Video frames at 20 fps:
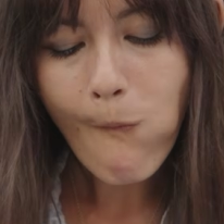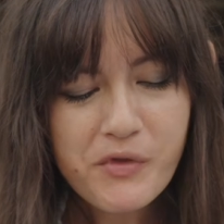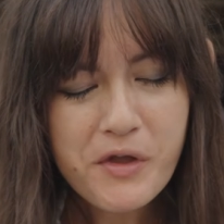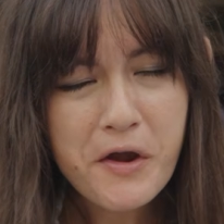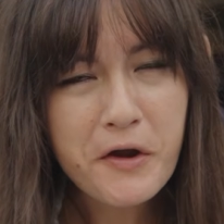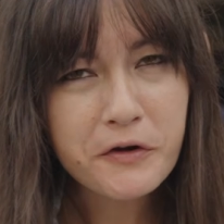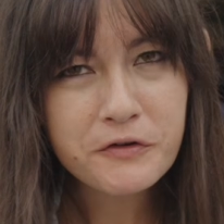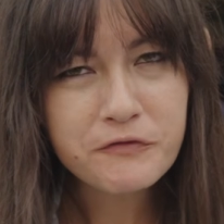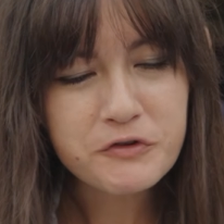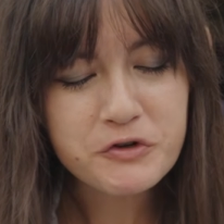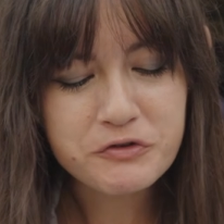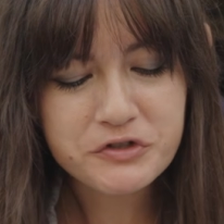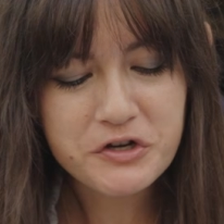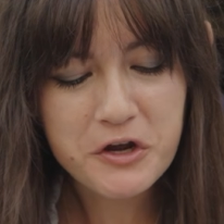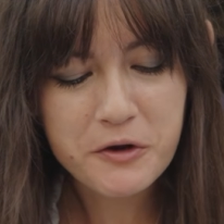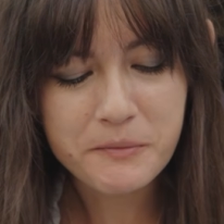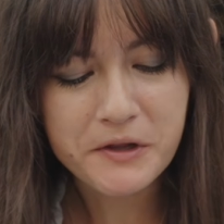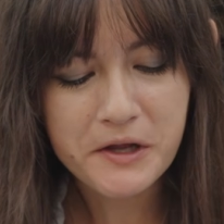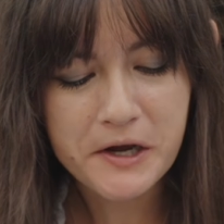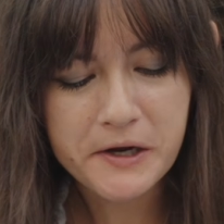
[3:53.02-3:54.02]
I don't know if you can
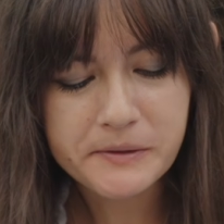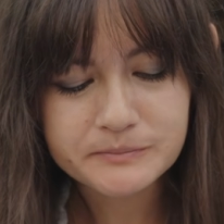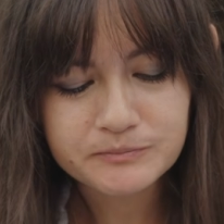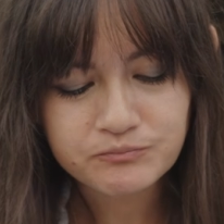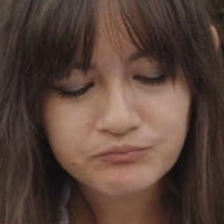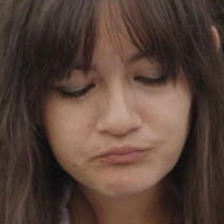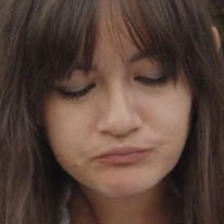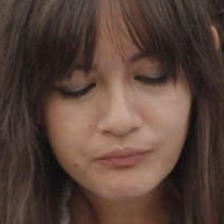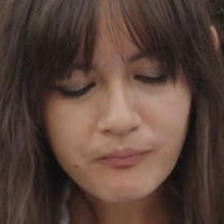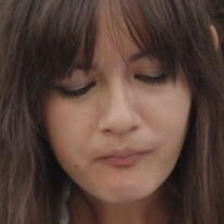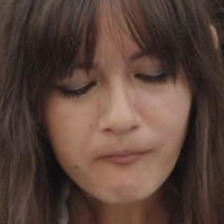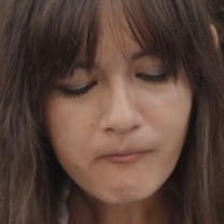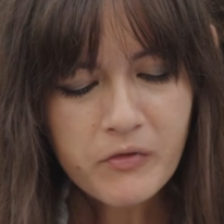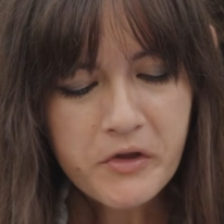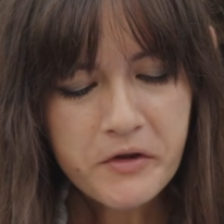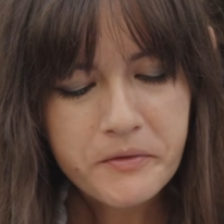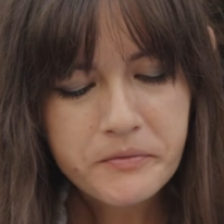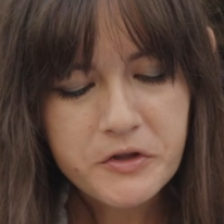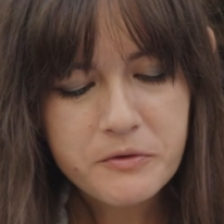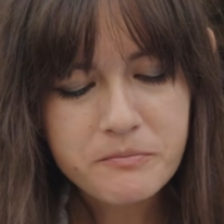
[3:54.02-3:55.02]
tell, but like
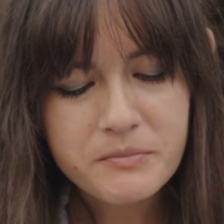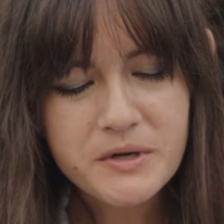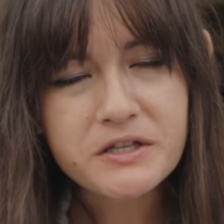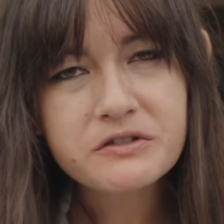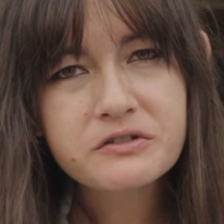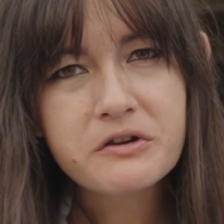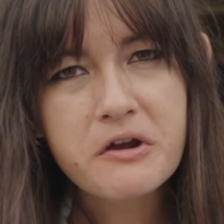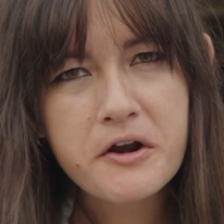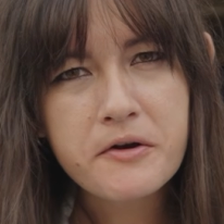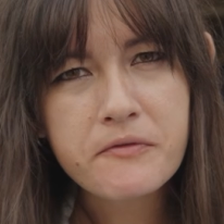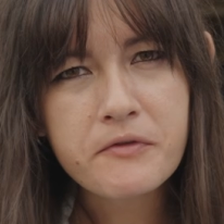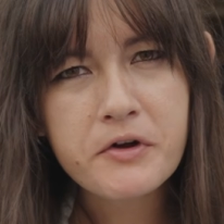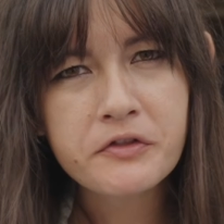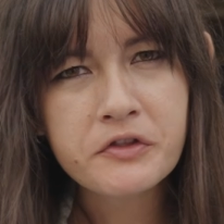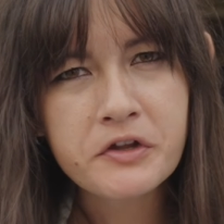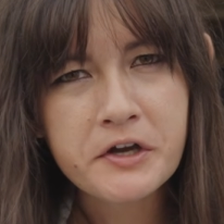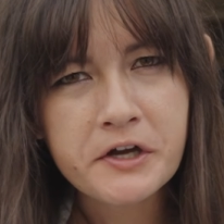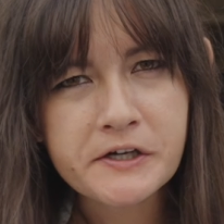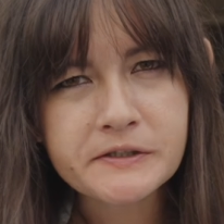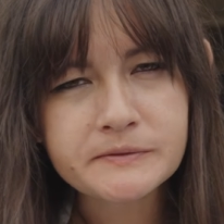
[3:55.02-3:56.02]
the meat's kind of on
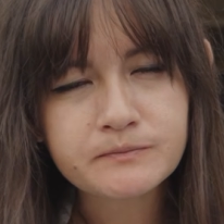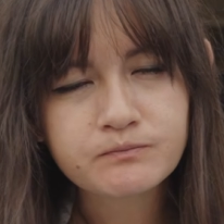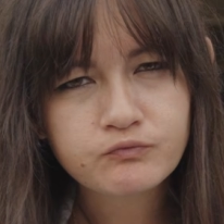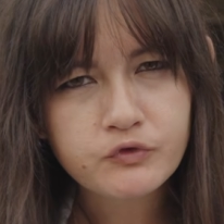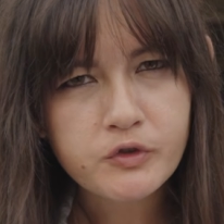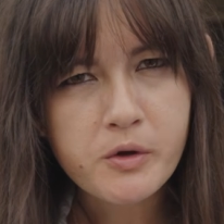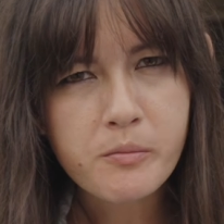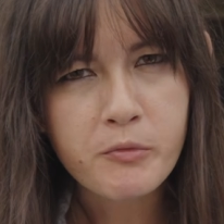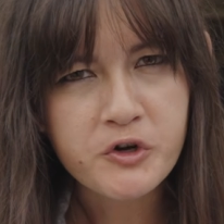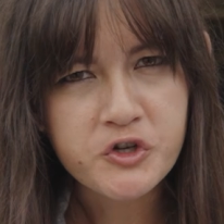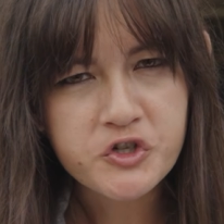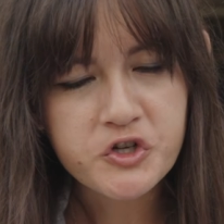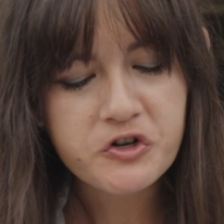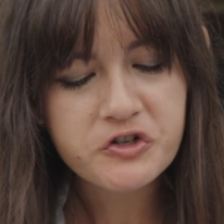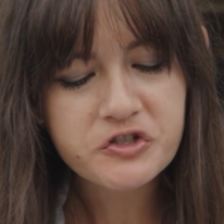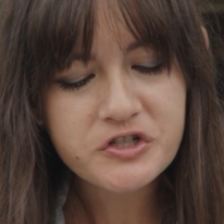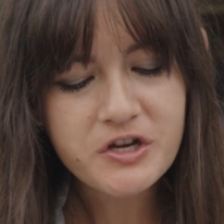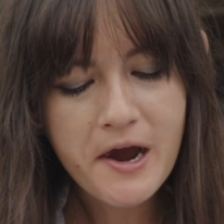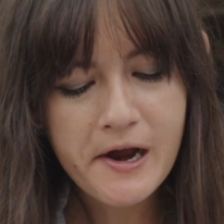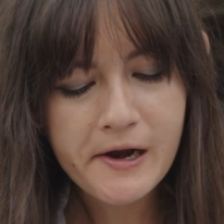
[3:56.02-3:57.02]
the
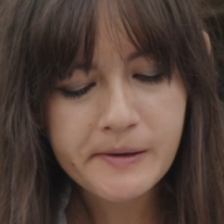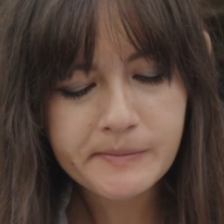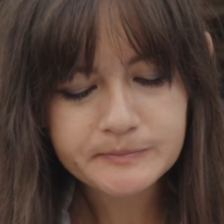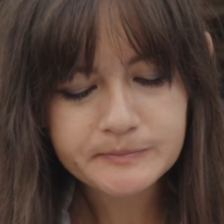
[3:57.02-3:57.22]
mushier side.